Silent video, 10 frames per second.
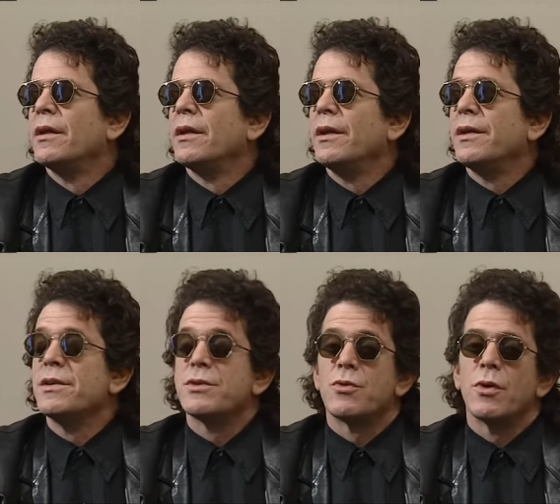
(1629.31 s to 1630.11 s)
it is
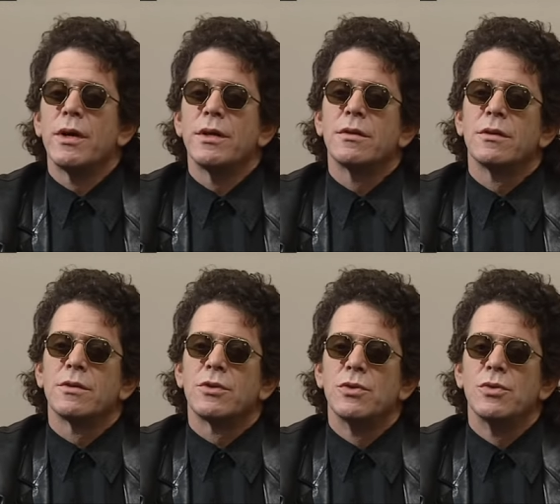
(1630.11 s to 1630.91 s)
great
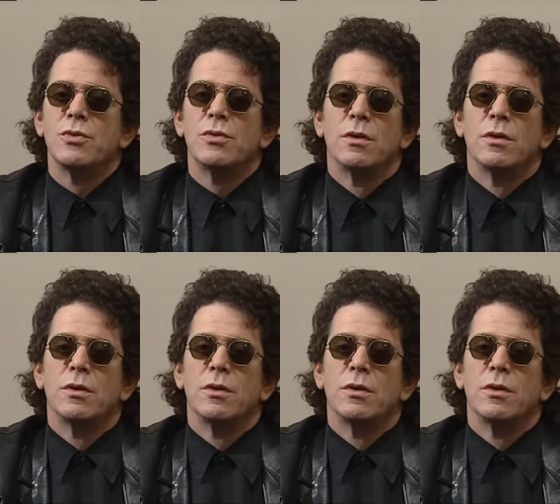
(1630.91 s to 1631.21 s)
to